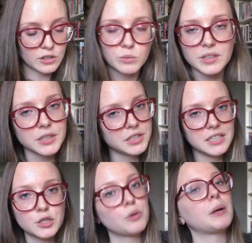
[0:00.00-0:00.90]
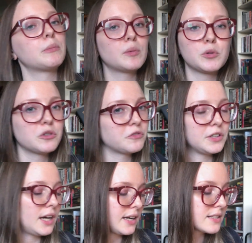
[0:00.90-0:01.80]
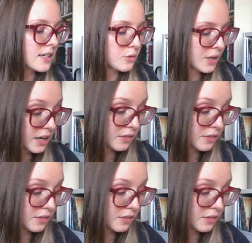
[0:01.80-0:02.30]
don't really need to remember beautiful lines. I don't care